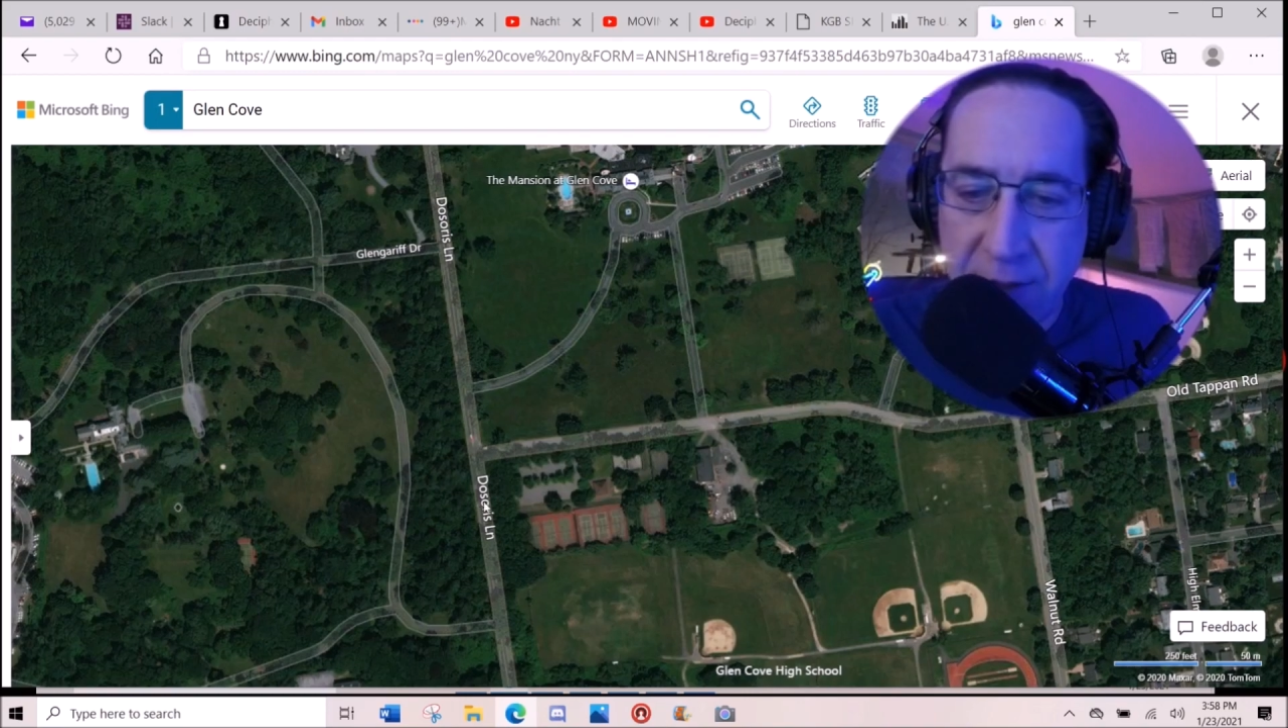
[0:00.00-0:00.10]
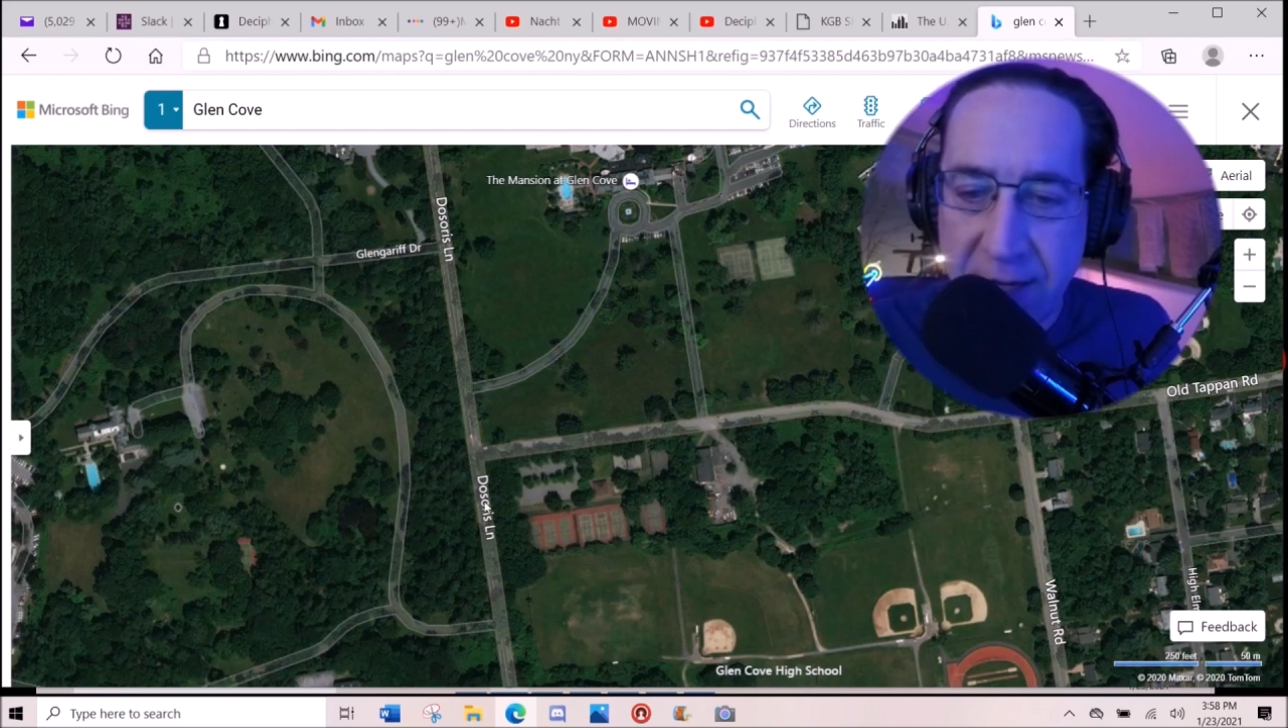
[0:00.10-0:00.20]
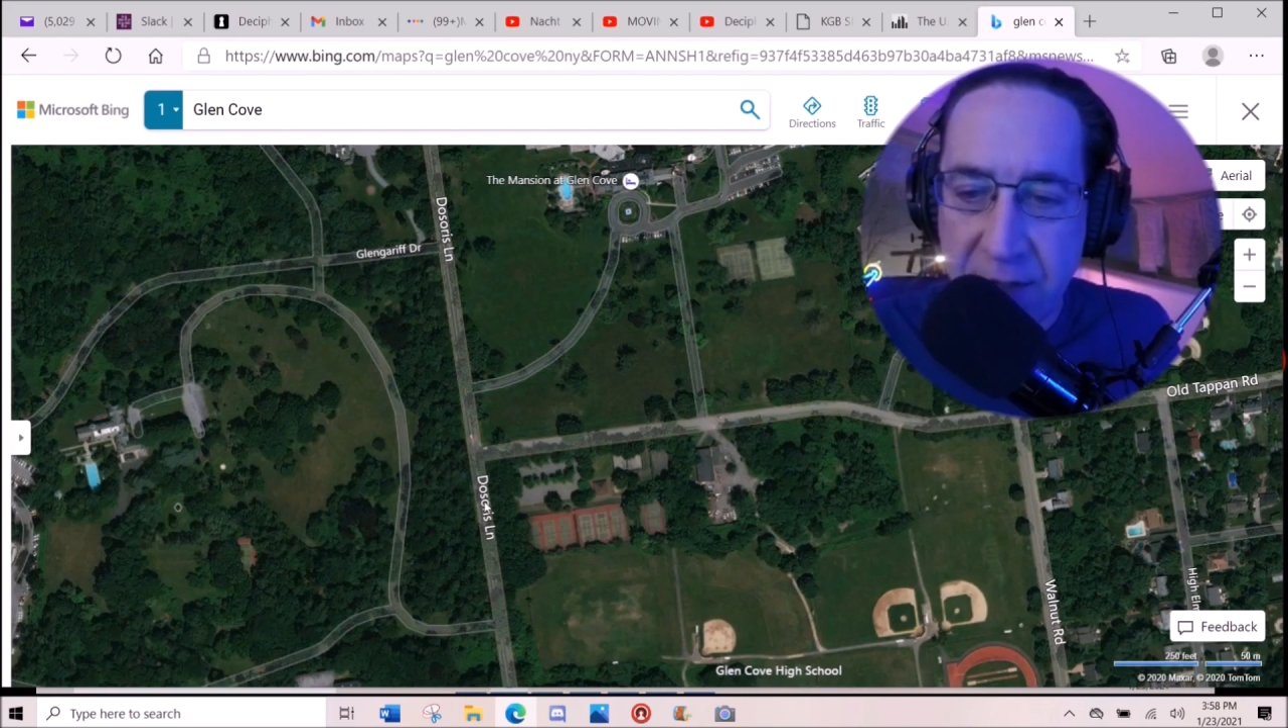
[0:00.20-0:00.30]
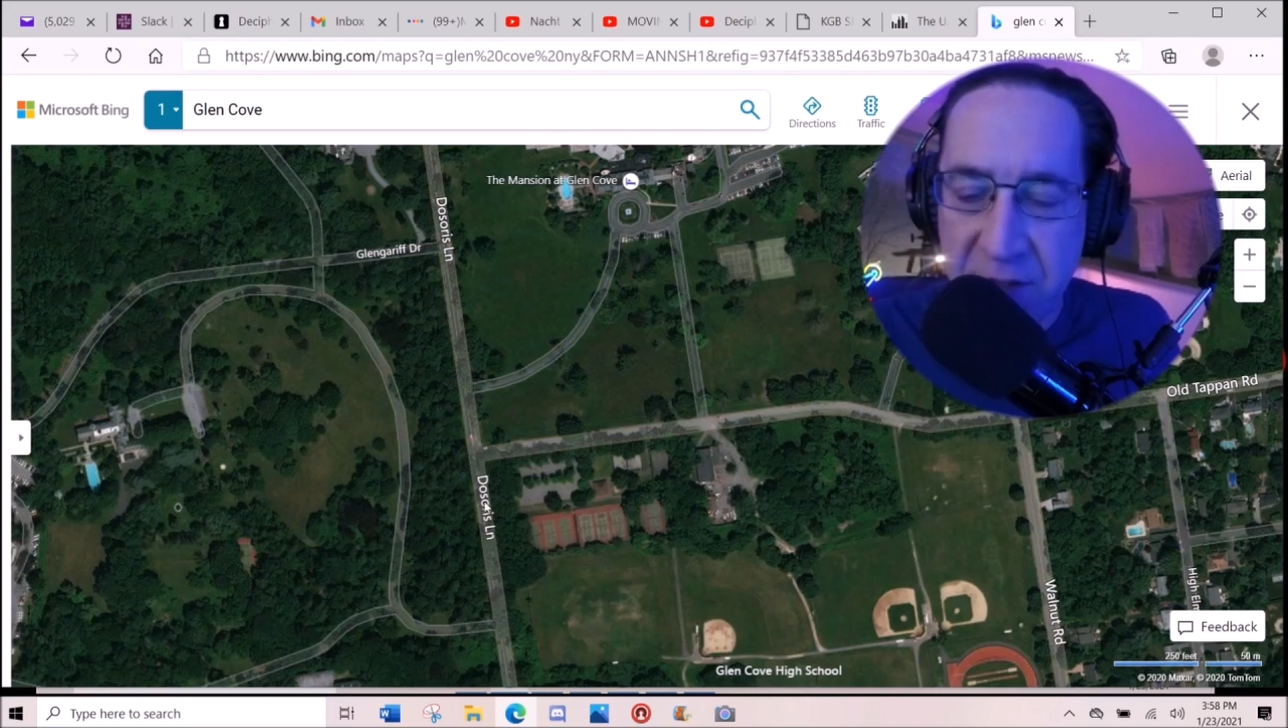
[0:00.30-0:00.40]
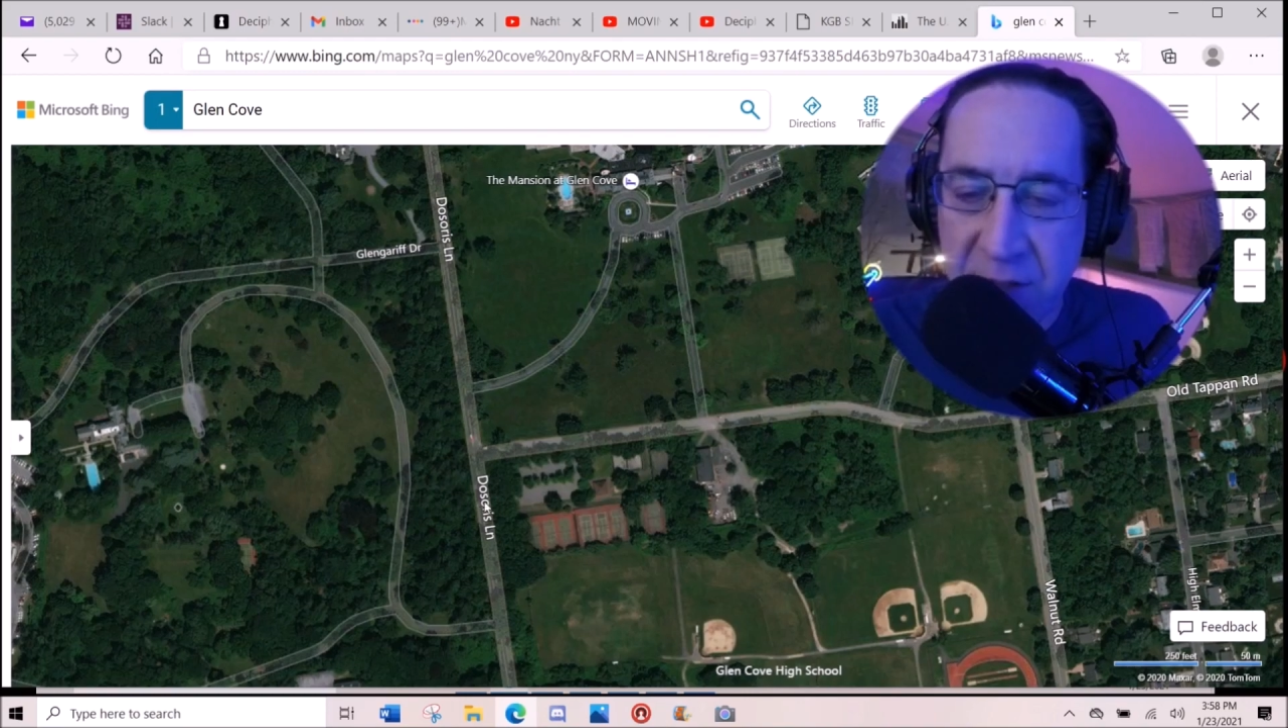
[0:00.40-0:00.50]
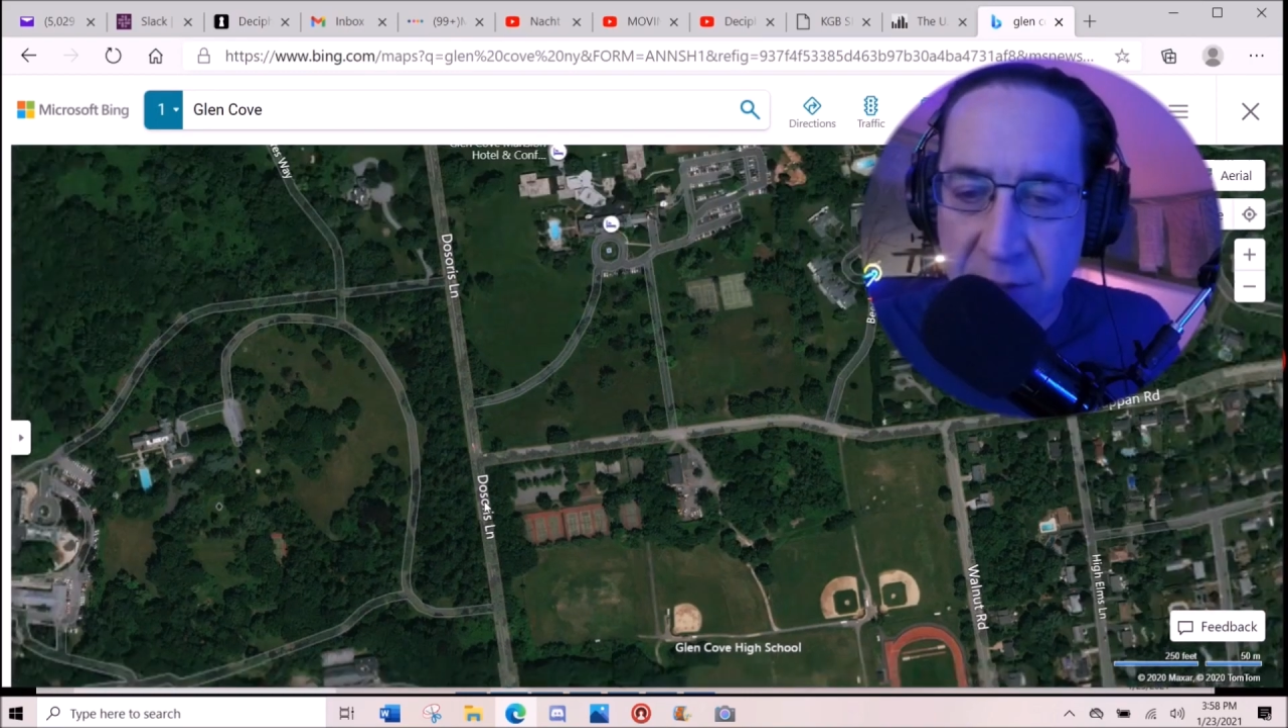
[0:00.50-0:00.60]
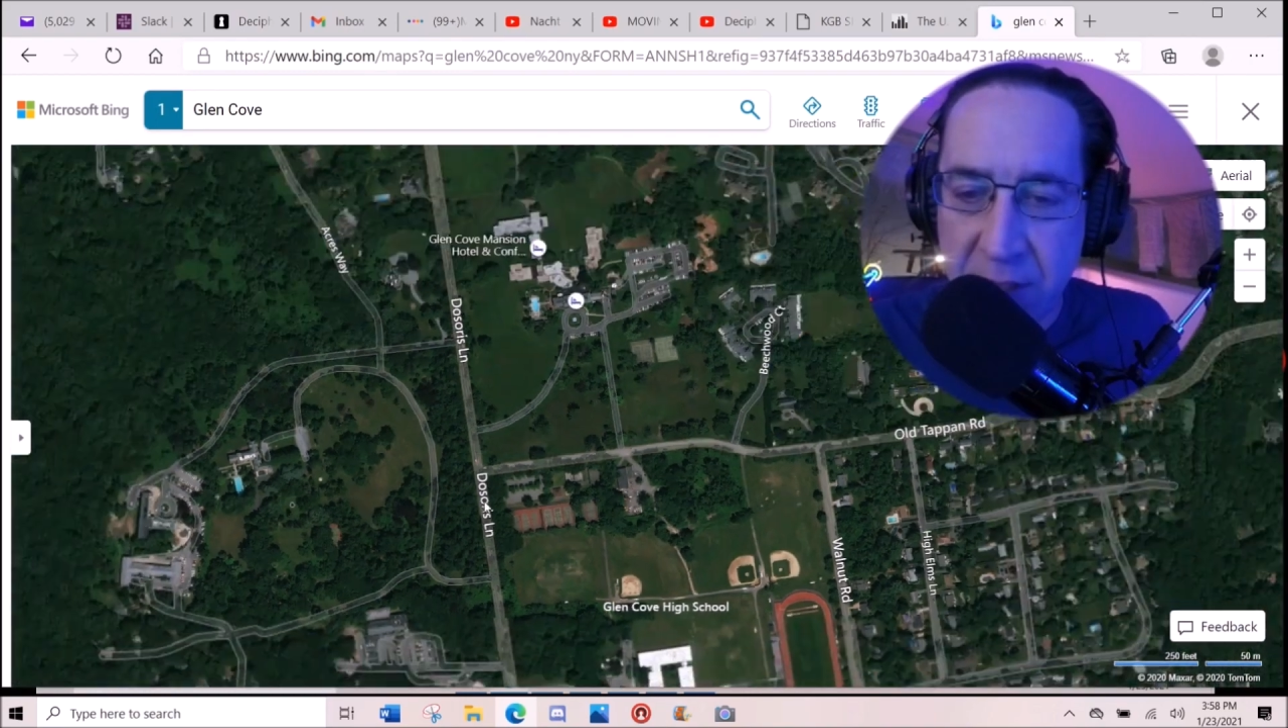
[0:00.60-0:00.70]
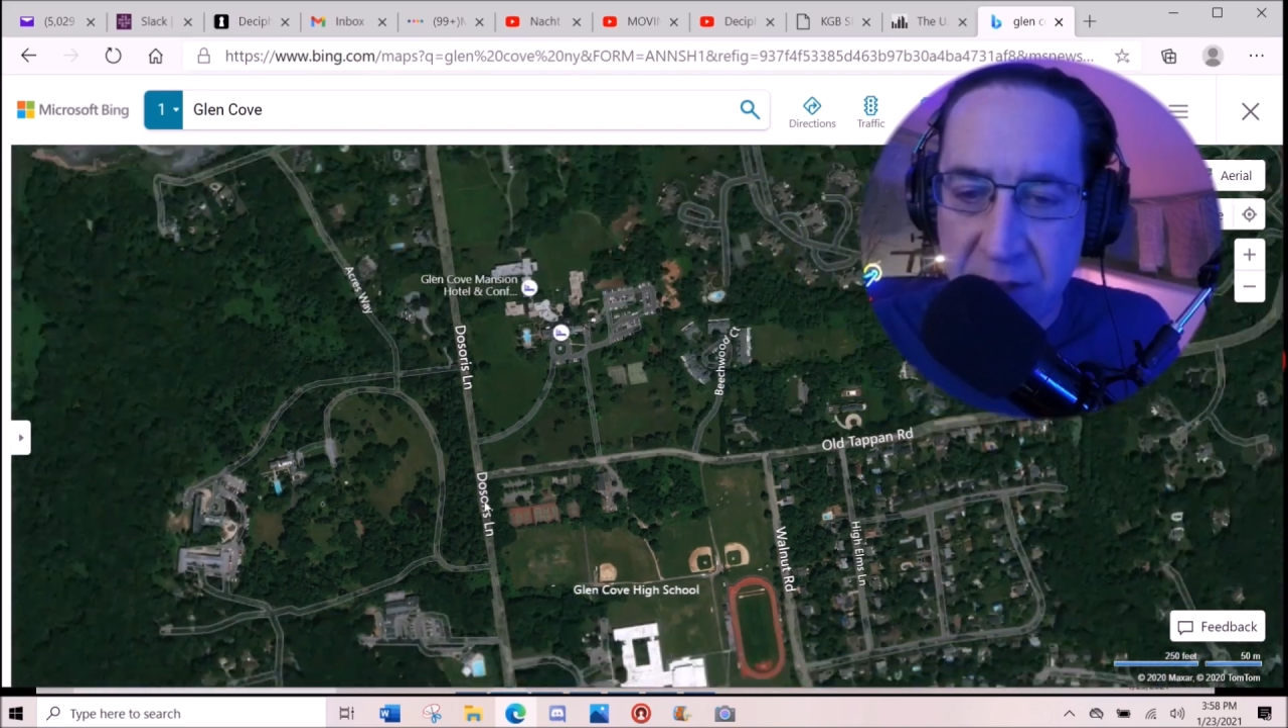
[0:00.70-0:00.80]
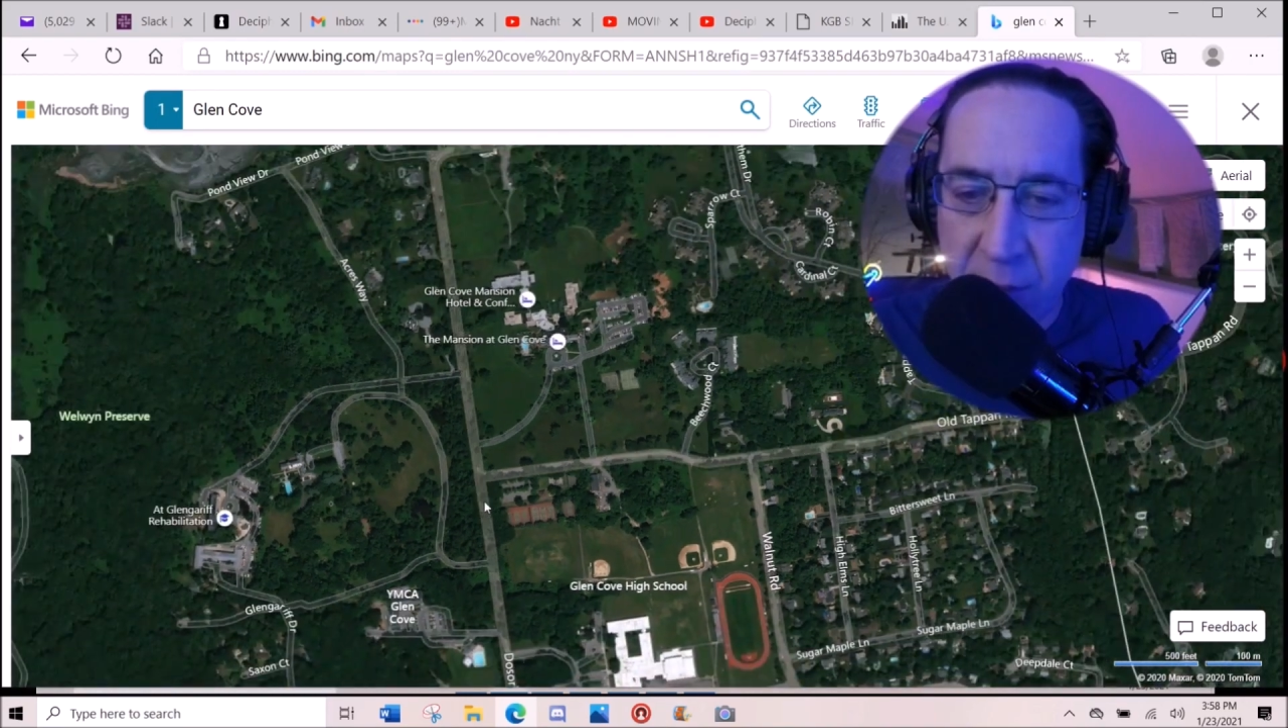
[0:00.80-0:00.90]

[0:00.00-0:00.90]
when I started working